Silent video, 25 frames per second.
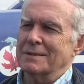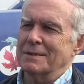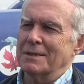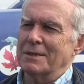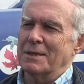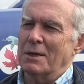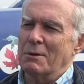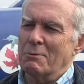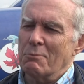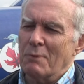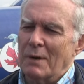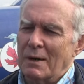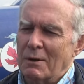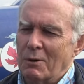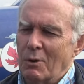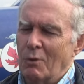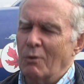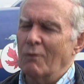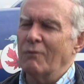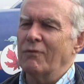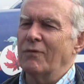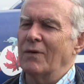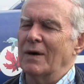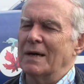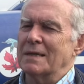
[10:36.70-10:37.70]
you know, where
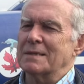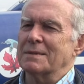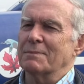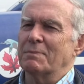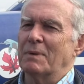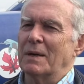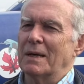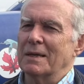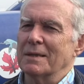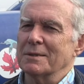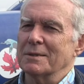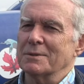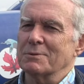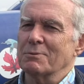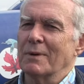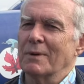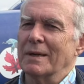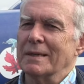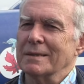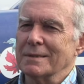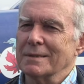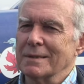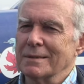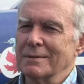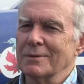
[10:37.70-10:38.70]
all fighter pilots
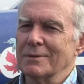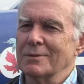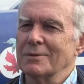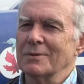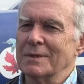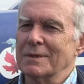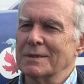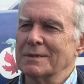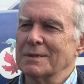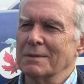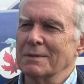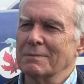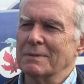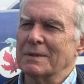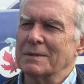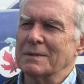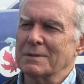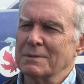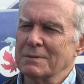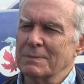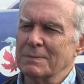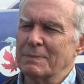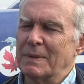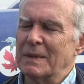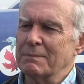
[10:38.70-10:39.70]
went and all this. There was
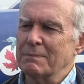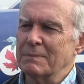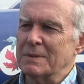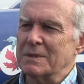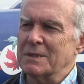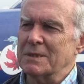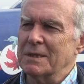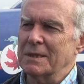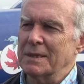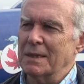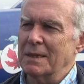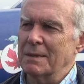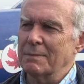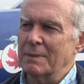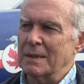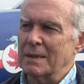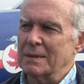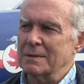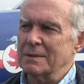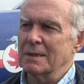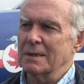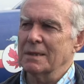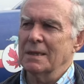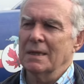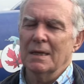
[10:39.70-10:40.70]
a big mystique
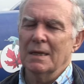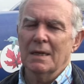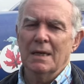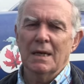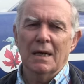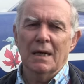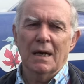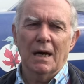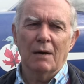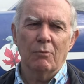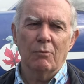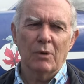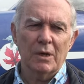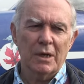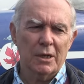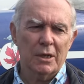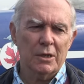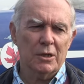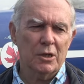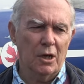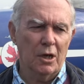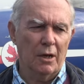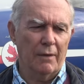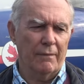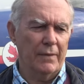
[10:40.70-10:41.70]
about it. And when I
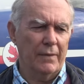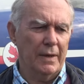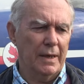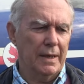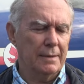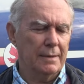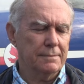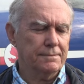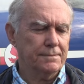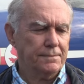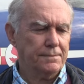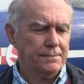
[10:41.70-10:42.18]
got there,